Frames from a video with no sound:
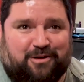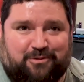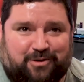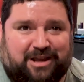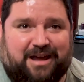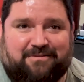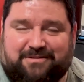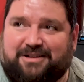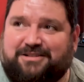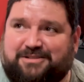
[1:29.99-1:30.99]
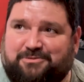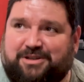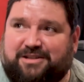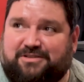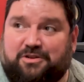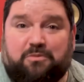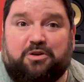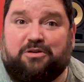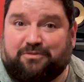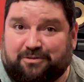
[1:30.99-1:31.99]
Juan is not only a Latin
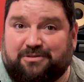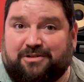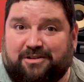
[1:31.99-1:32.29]
Grammy winner,